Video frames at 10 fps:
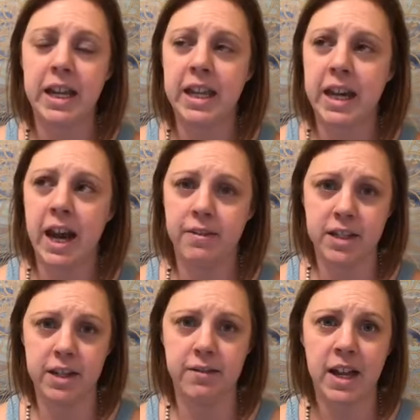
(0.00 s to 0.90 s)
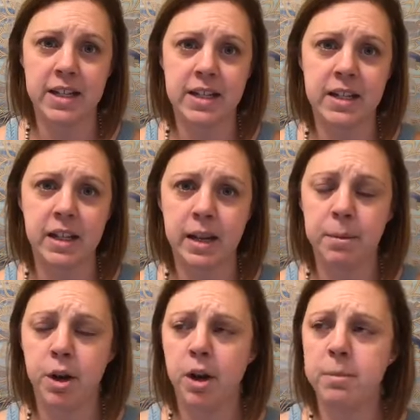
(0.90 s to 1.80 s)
I think I have to give that disclaimer.